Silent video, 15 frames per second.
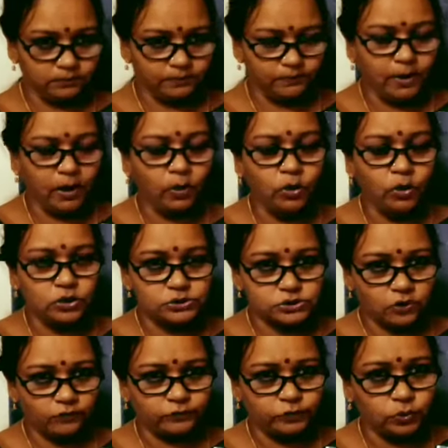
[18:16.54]
bowls
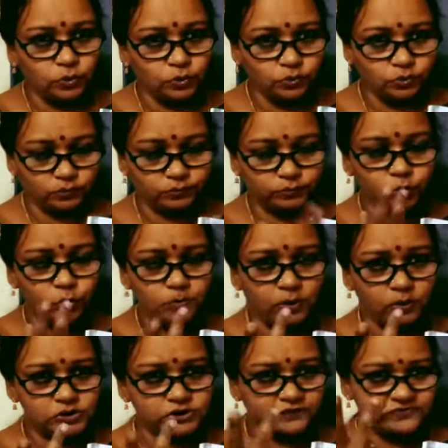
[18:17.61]
of two
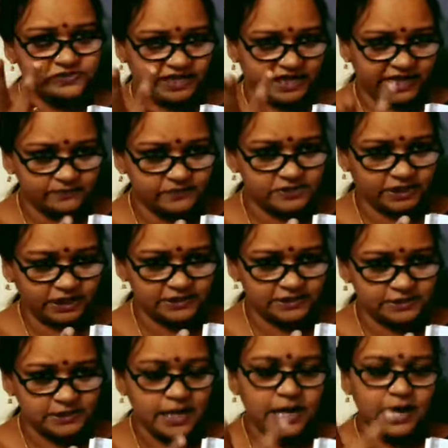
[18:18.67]
bowls of same
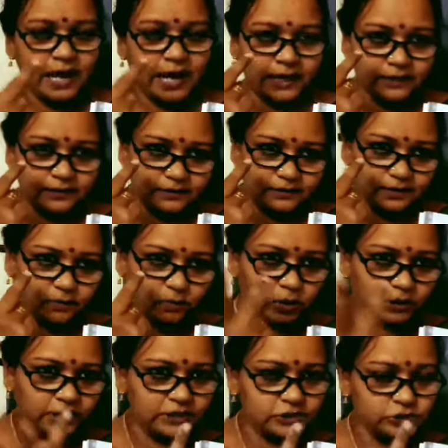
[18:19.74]
size, and
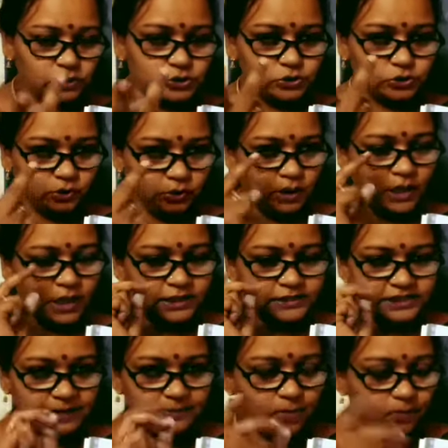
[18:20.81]
water is also
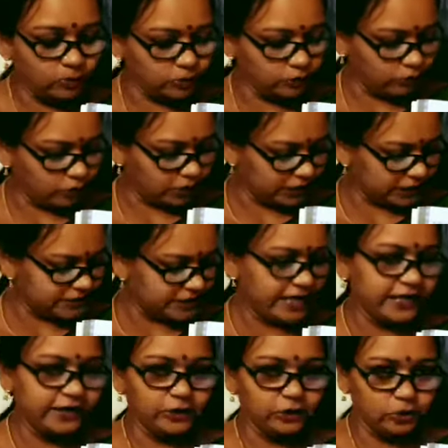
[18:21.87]
same amount of water is
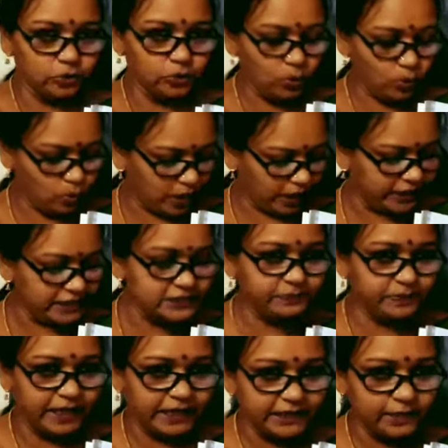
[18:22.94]
taken into. One is
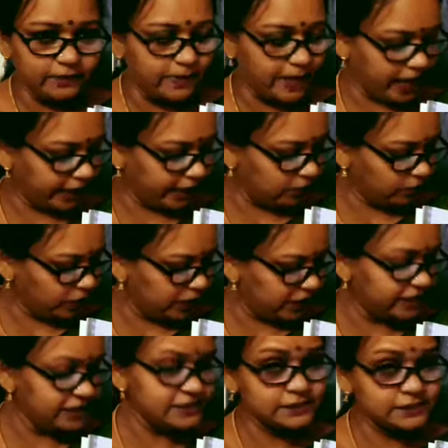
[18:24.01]
painted black and one
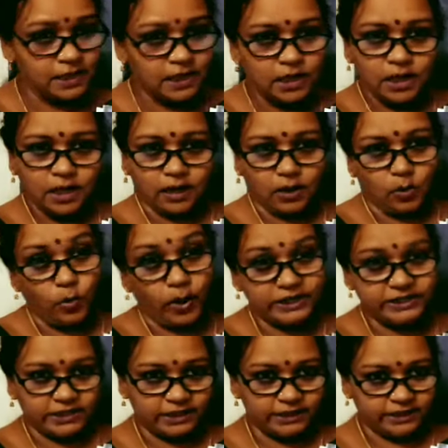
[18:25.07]
is
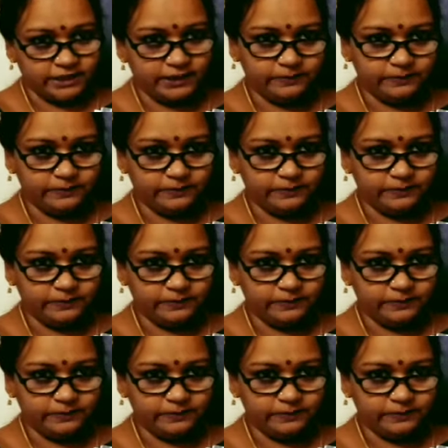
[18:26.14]
white color,